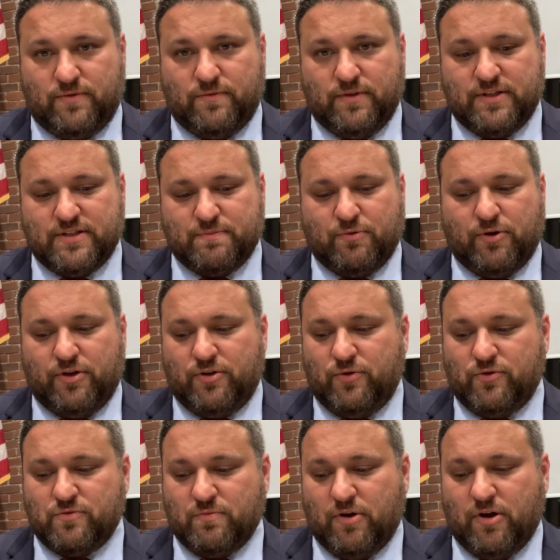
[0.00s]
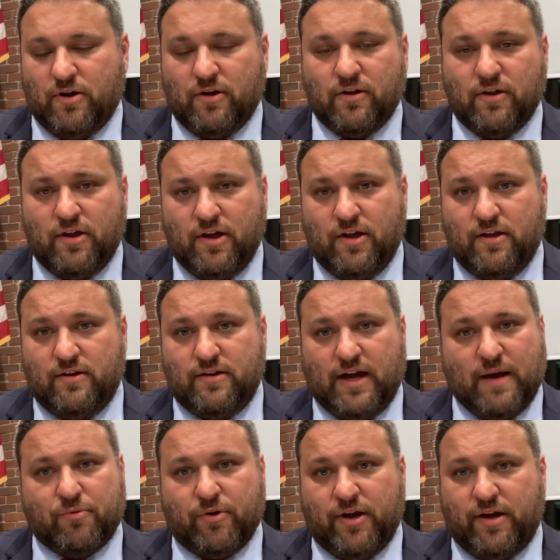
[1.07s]
at this point too small to
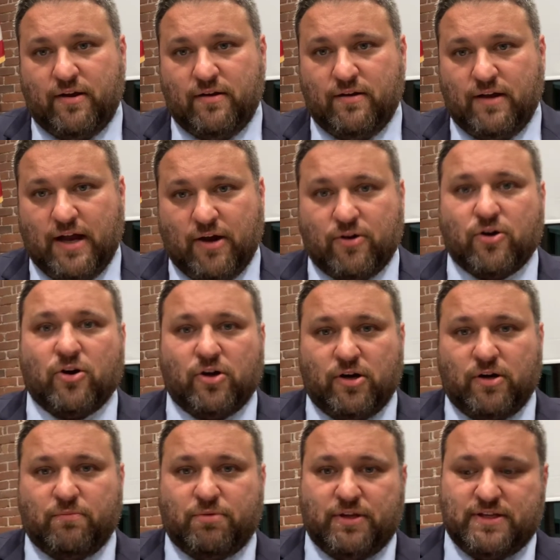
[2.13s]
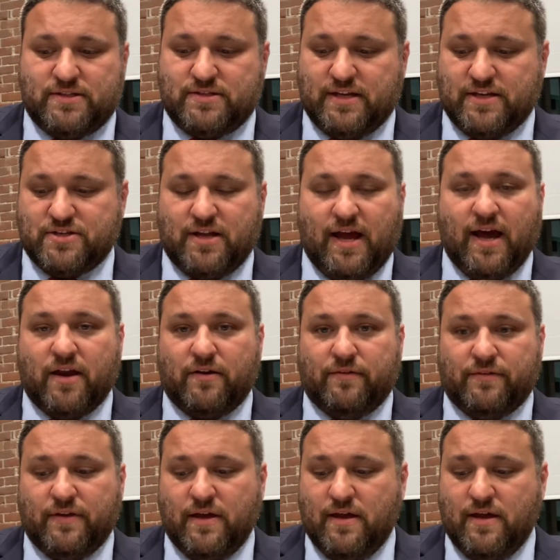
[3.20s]
operate our current police station out of,